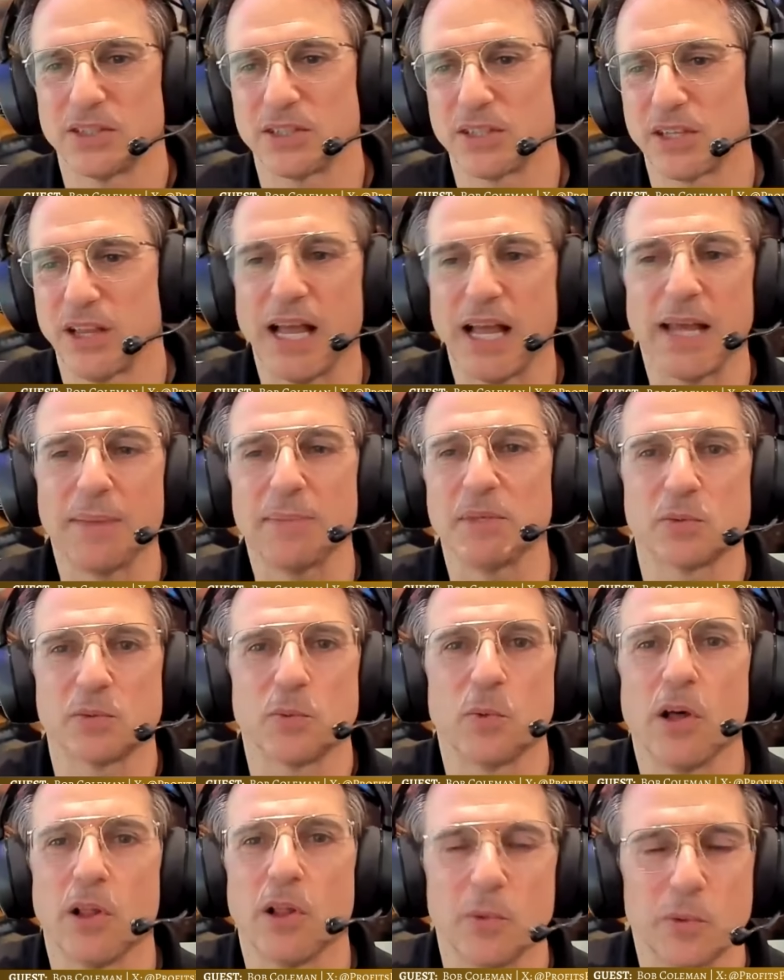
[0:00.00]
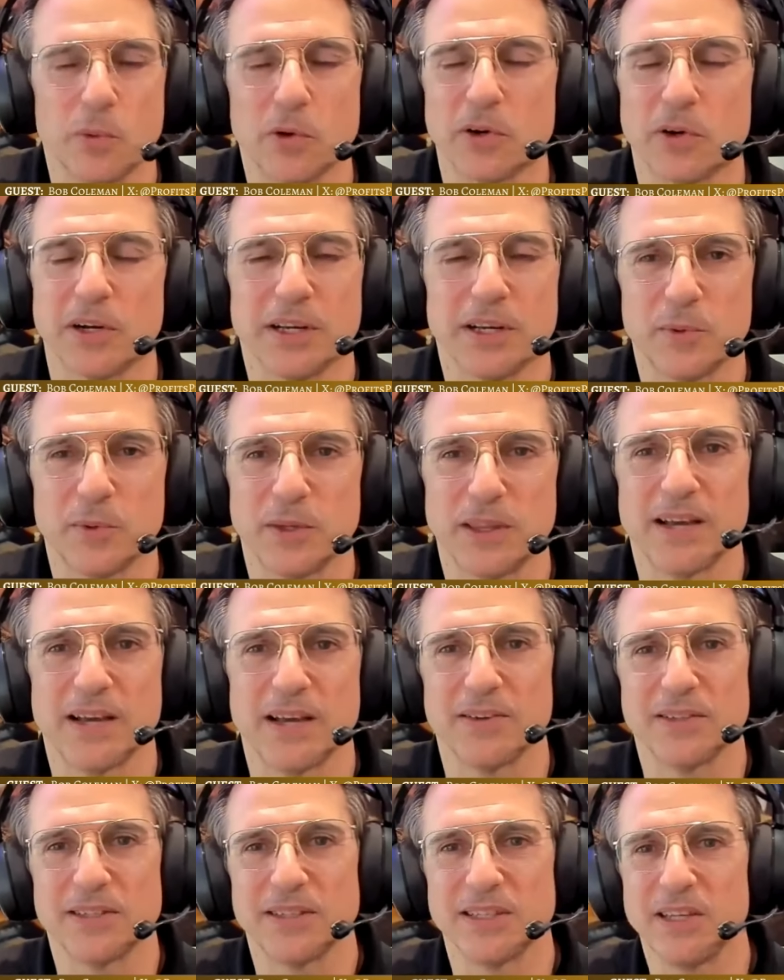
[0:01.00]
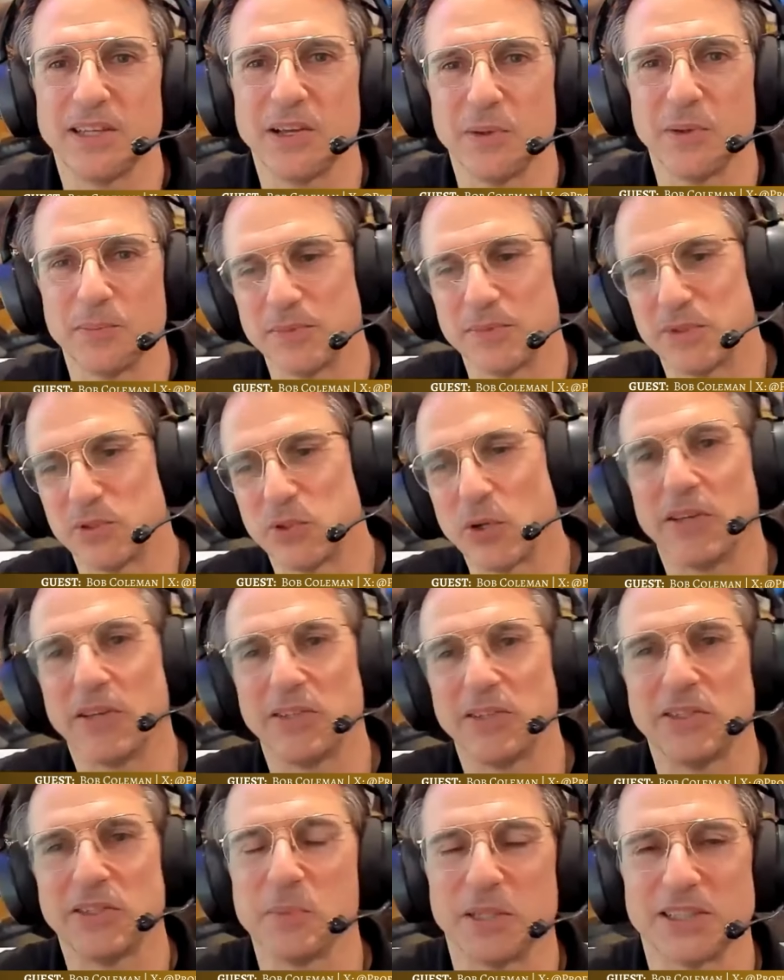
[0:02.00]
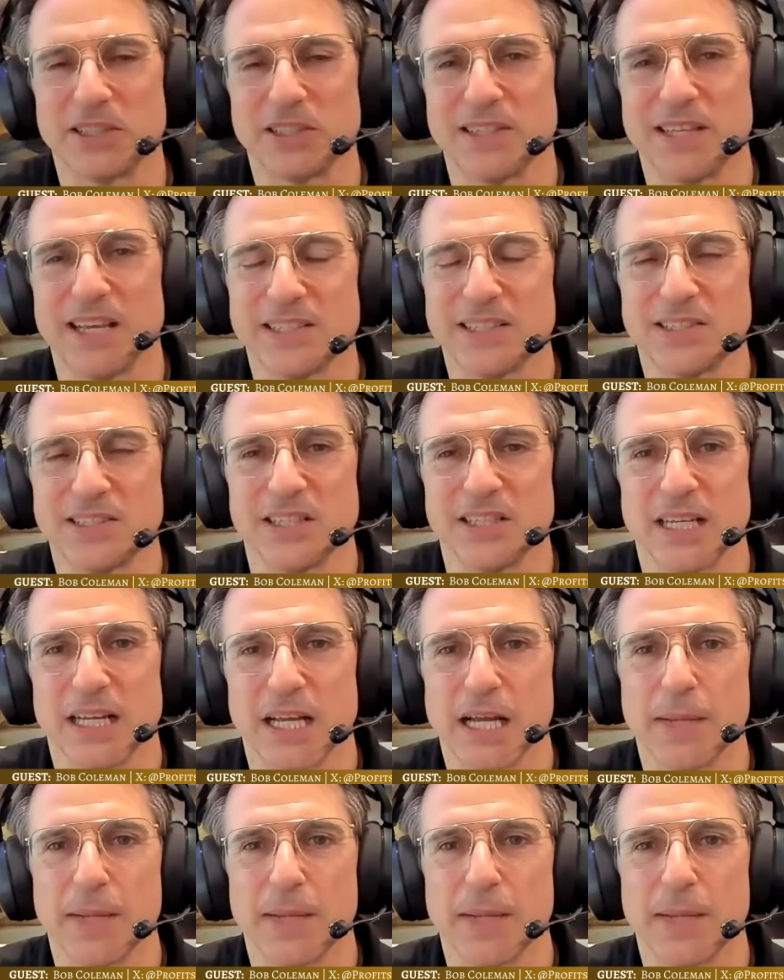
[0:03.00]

climb this wall of worry without, drawing too much attention.